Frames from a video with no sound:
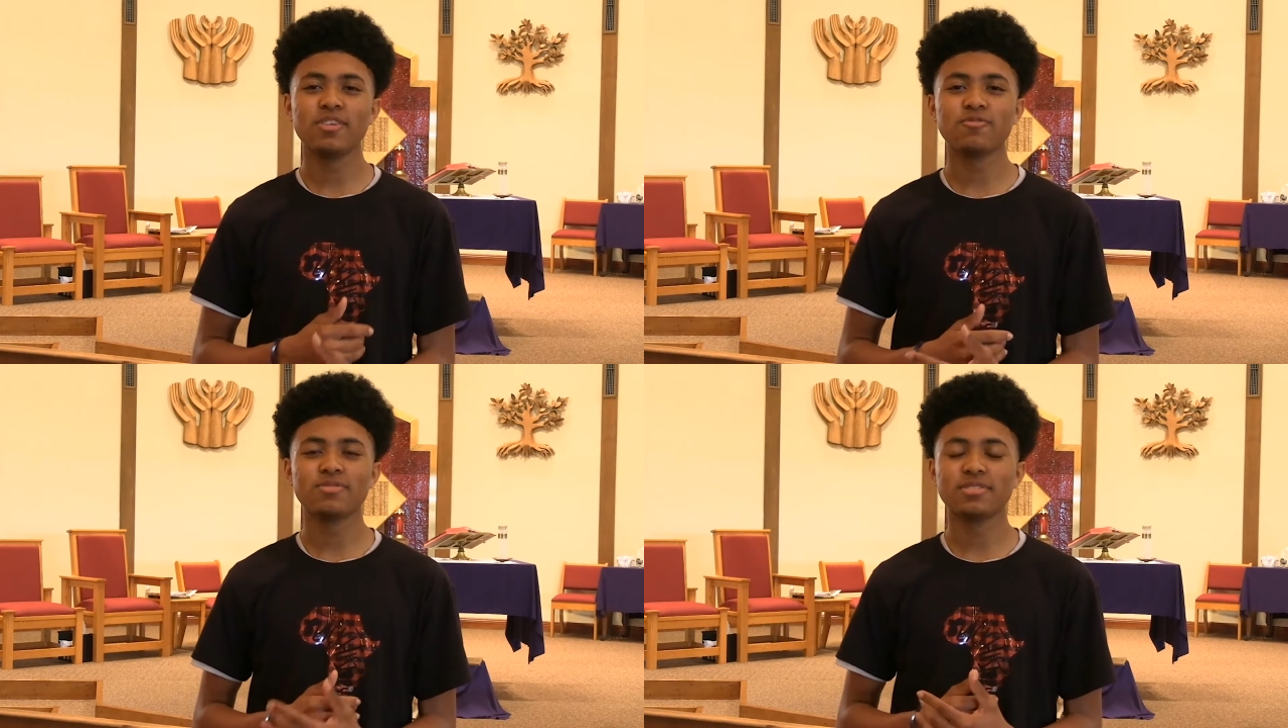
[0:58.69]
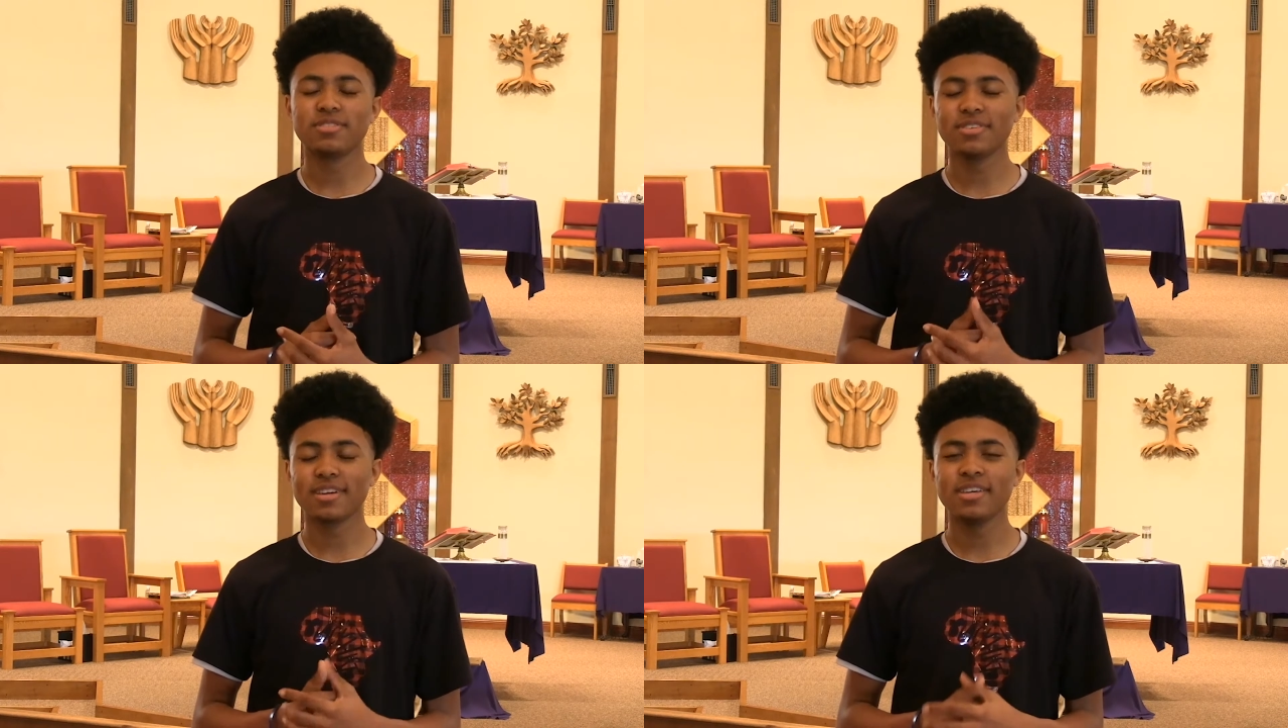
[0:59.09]
he
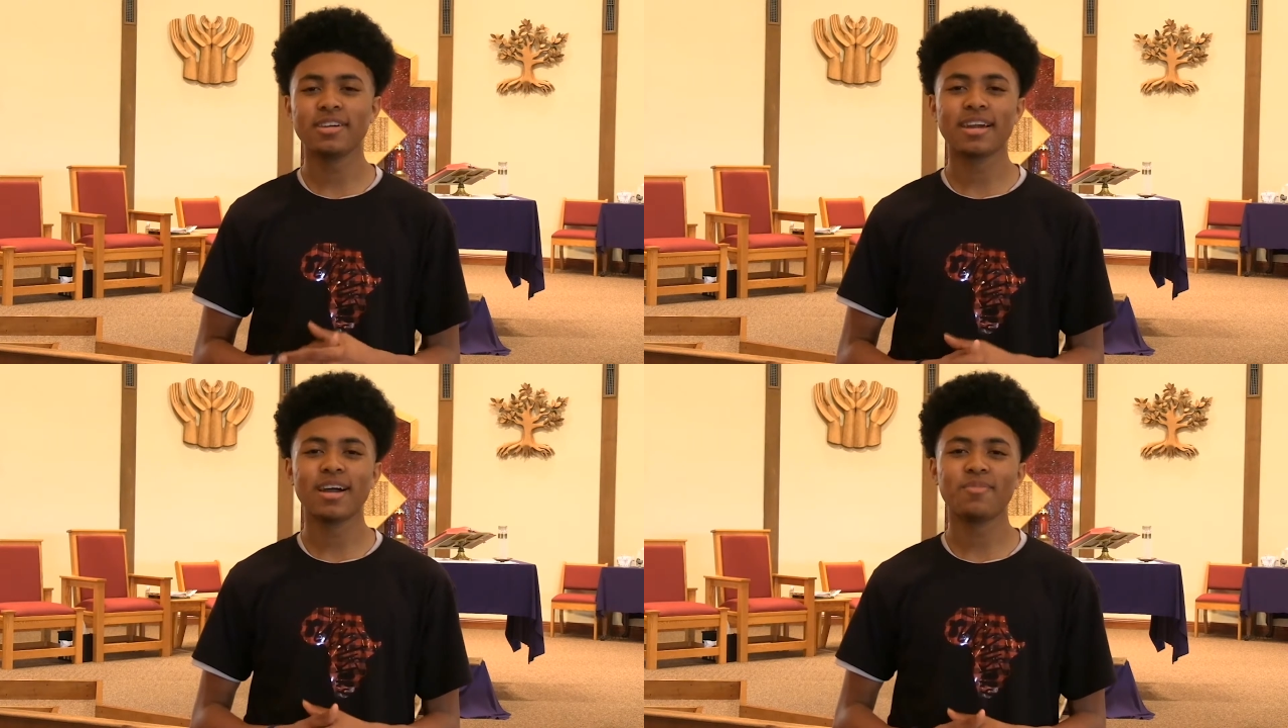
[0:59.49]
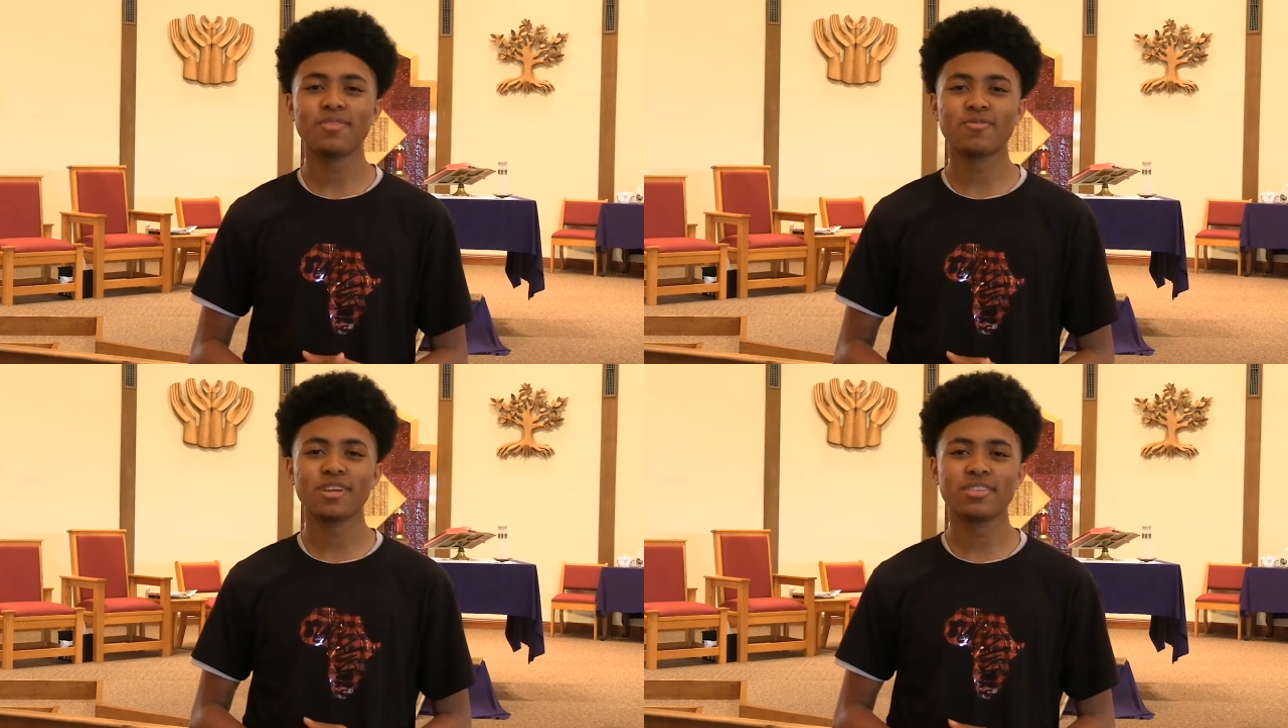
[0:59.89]
uh, he got me in
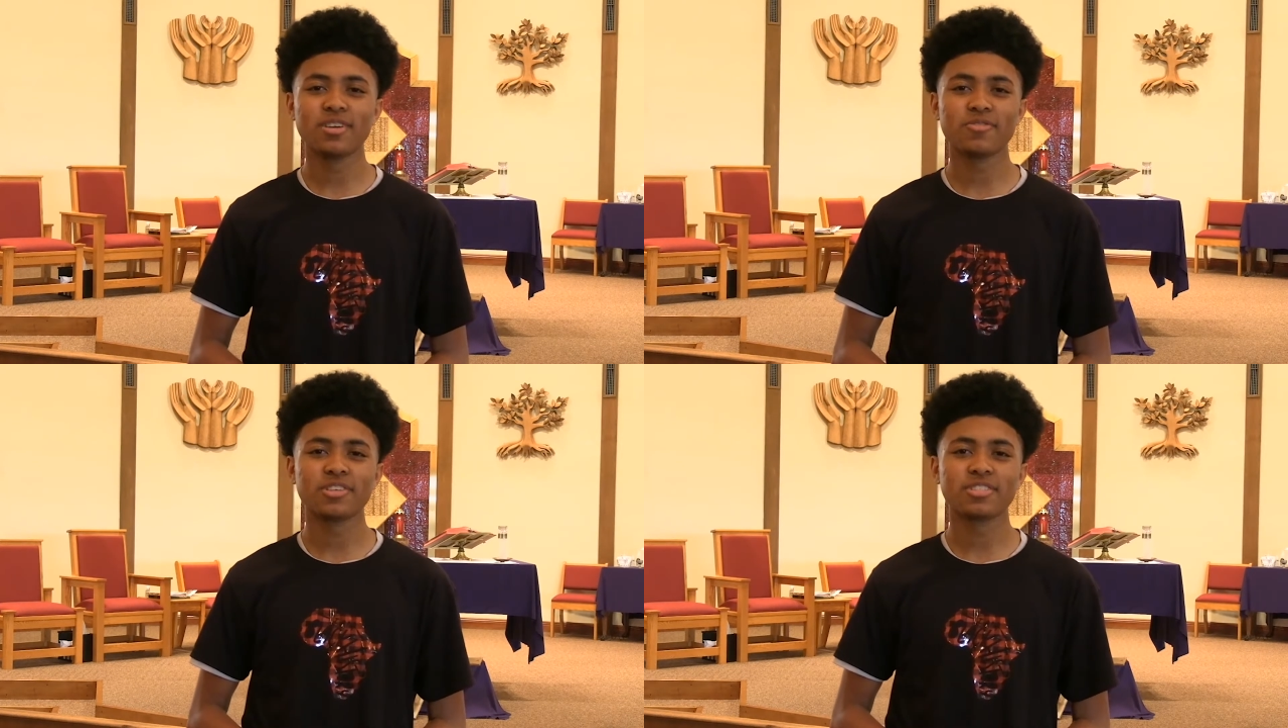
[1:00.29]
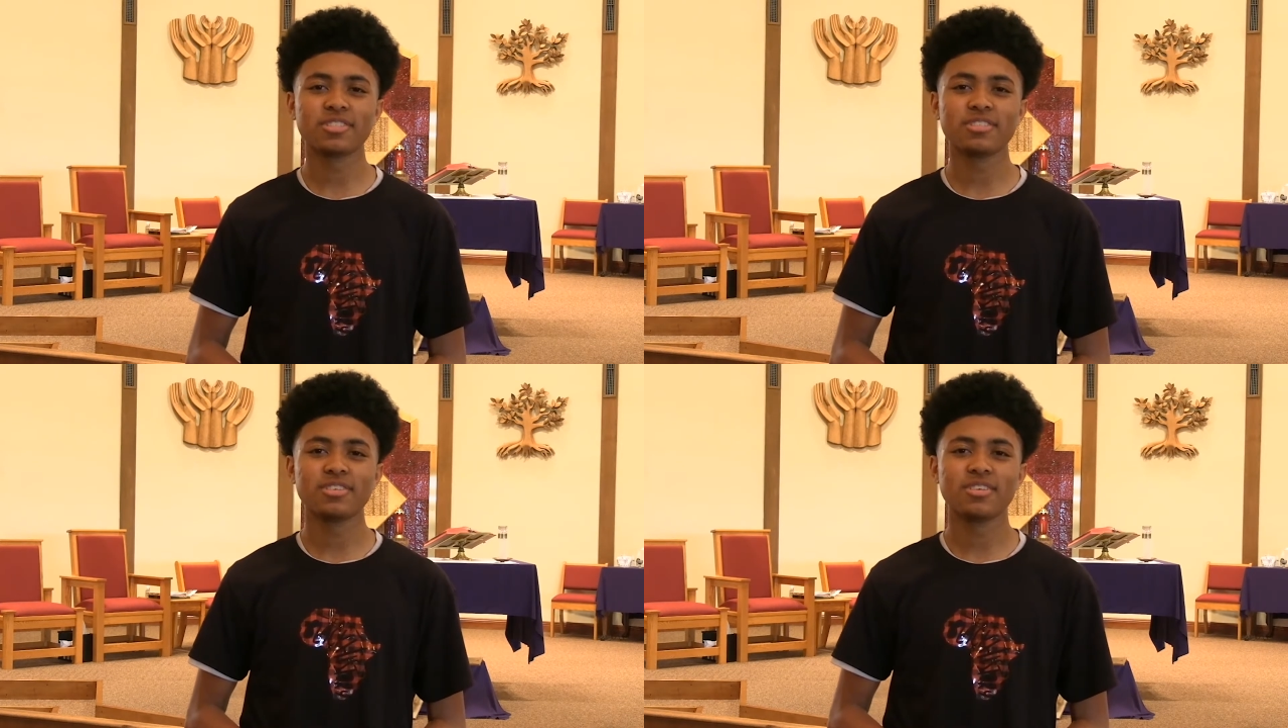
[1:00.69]
the right direction